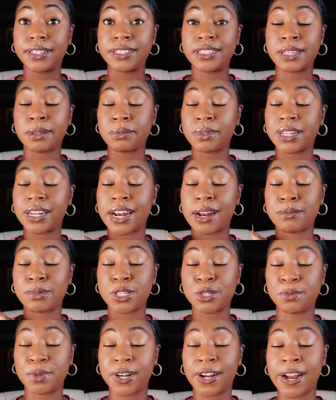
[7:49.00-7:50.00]
Something that I'm
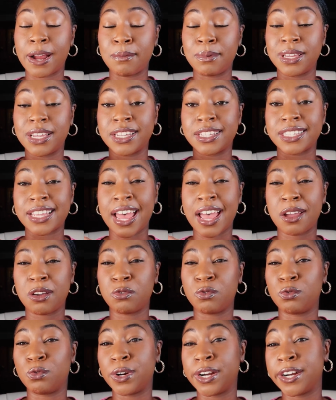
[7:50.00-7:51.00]
super proud of, because I
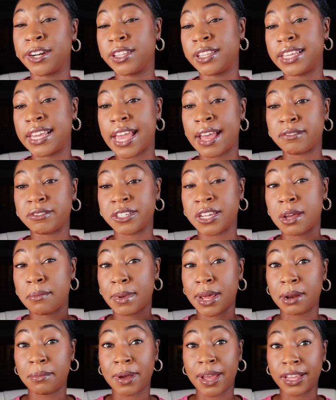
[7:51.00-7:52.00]
rarely have to
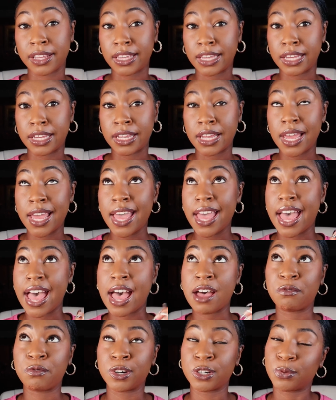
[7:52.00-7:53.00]
come out of pocket.
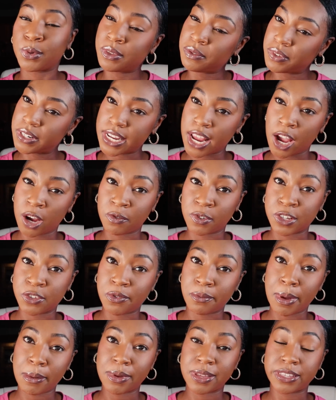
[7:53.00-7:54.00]
I've worked with photographers
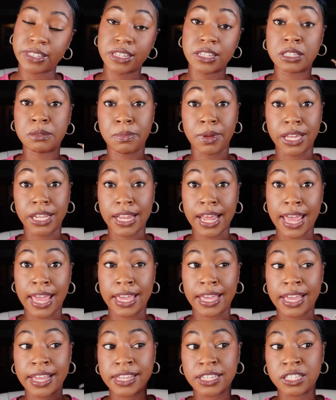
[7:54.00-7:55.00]
for my business, but
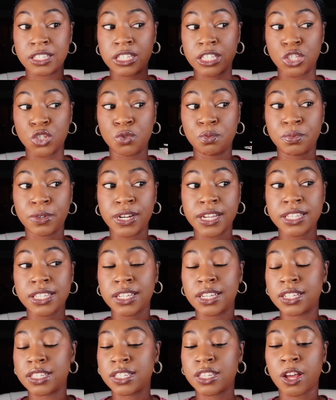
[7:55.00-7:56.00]
like it's a
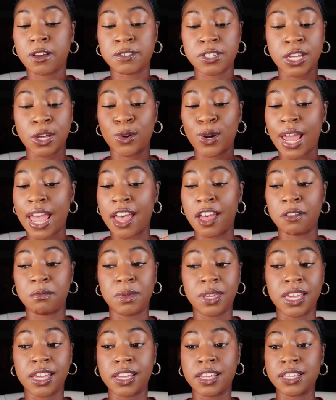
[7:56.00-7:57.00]
good soft skill to have,
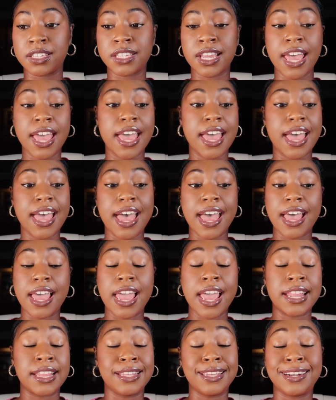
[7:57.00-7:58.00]
because
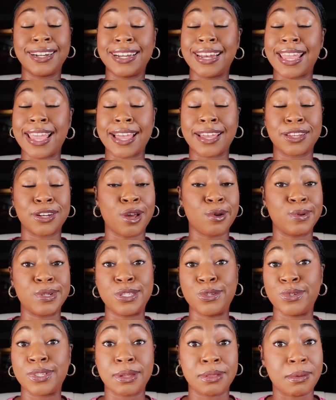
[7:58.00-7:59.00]
at the end of the day, I can
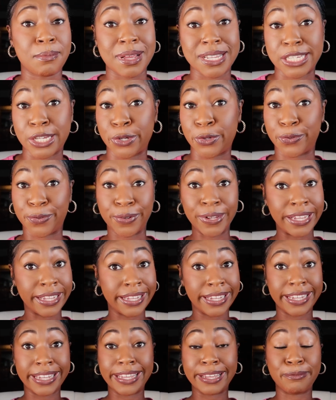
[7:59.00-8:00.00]
always do something myself,
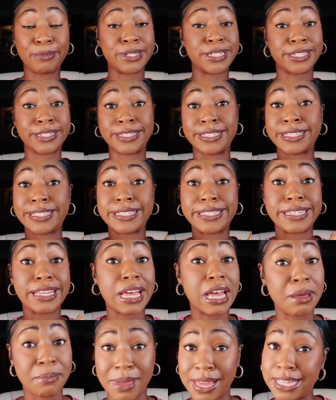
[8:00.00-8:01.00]
which is
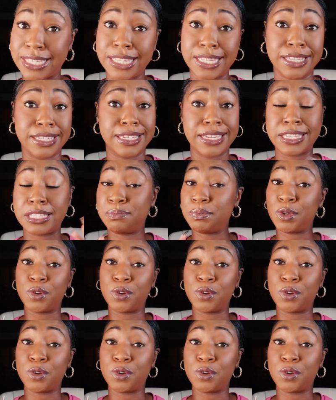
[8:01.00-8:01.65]
amazing. It's